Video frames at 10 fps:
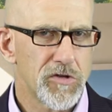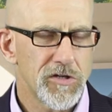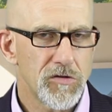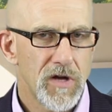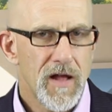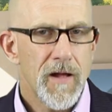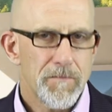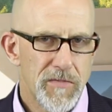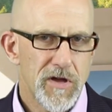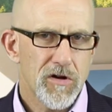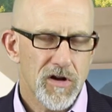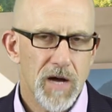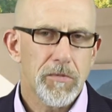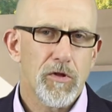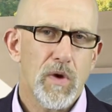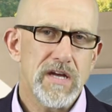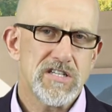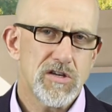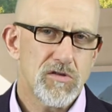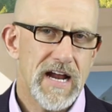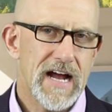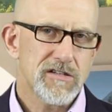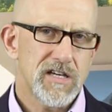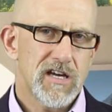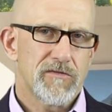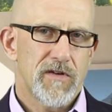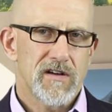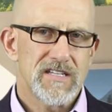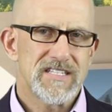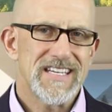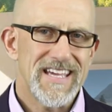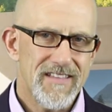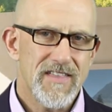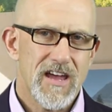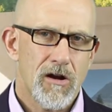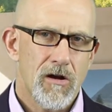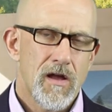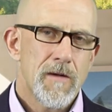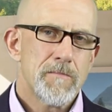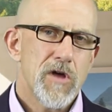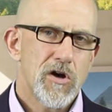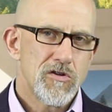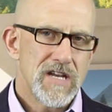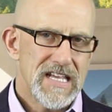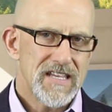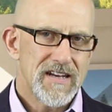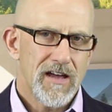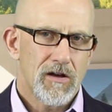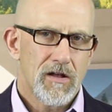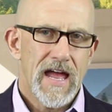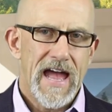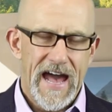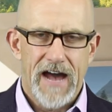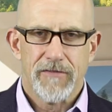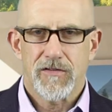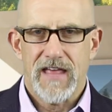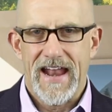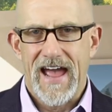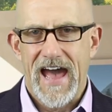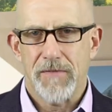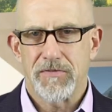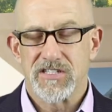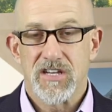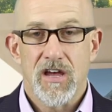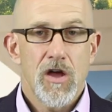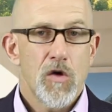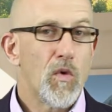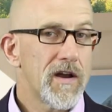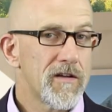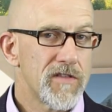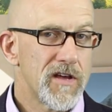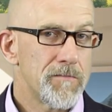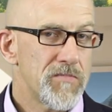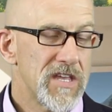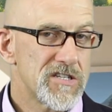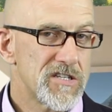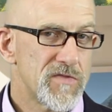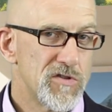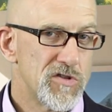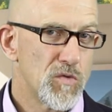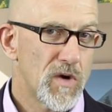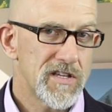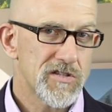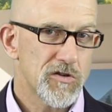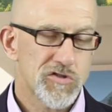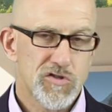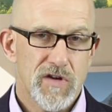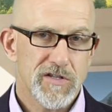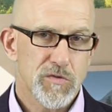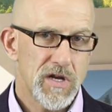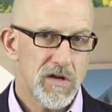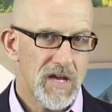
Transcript: blue, there are a couple of ways that you can actually get fungus in there underneath the nail after that happens. One of them is if you do one of these old tricks where you